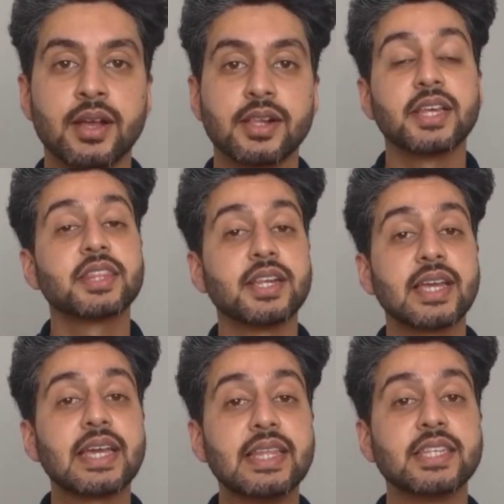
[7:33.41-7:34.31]
click the
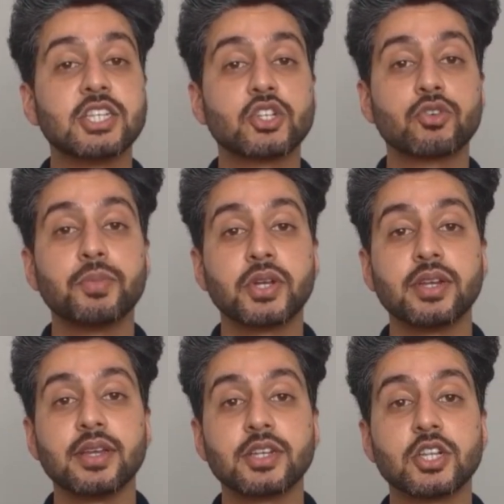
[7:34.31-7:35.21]
link in the
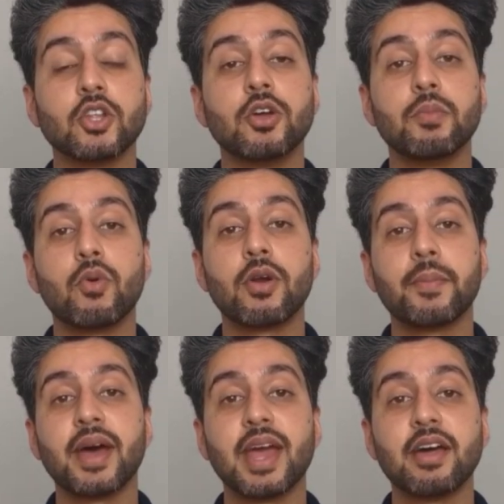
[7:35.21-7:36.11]
description to learn more
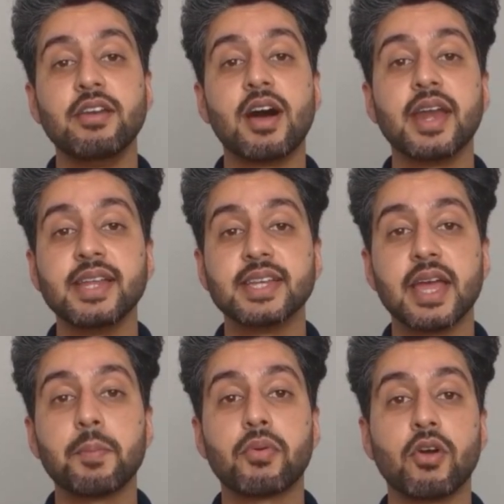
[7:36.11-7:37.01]
about our
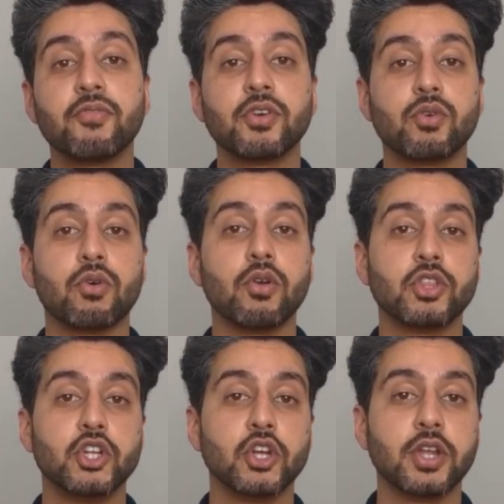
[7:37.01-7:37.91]
90-day profit
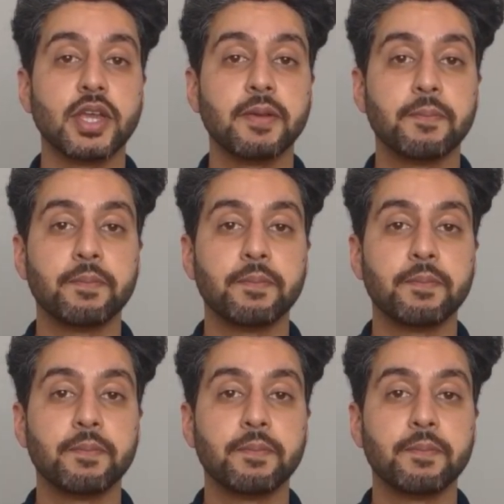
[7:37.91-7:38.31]
growth journey.